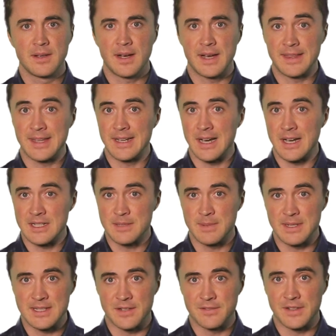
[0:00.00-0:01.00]
I then ask
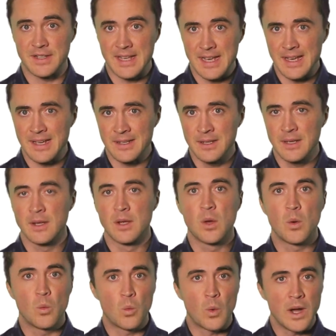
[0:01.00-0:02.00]
myself again,
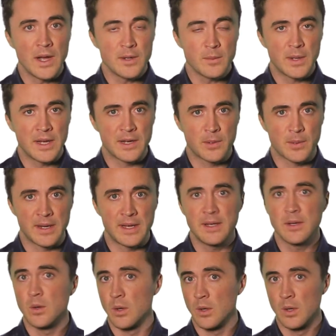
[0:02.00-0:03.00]
why do I
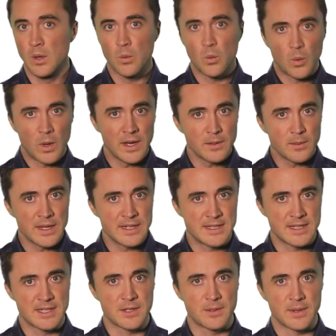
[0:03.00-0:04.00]
agree or why do I
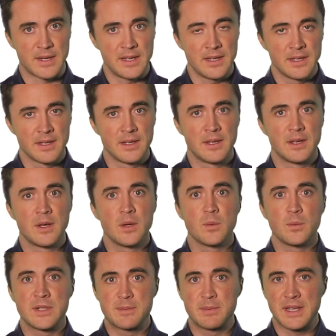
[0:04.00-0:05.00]
disagree,
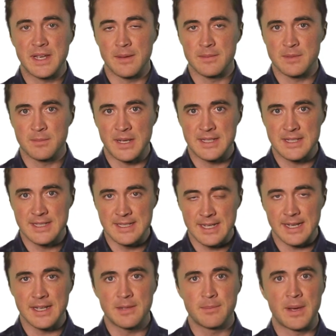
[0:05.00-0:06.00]
which becomes my
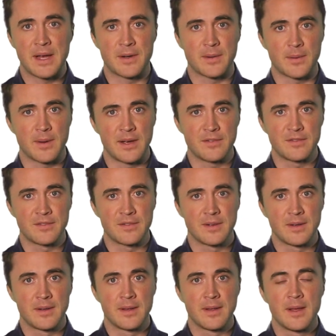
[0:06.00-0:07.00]
second paragraph.
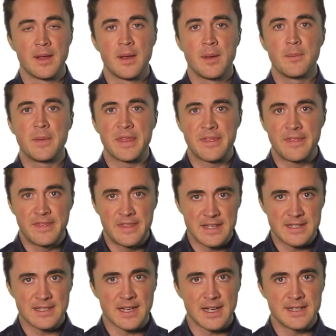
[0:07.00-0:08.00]
But
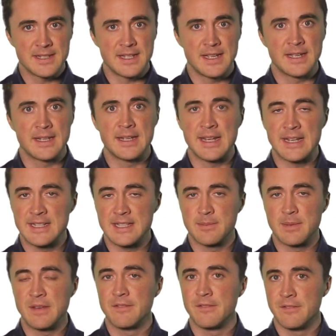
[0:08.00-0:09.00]
this idea needs
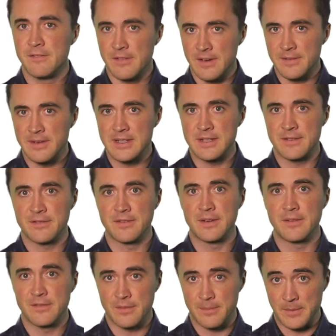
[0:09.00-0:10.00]
to be very
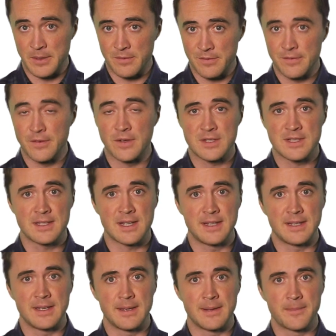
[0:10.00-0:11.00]
different from your first
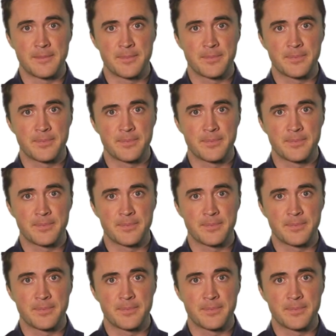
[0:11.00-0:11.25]
idea.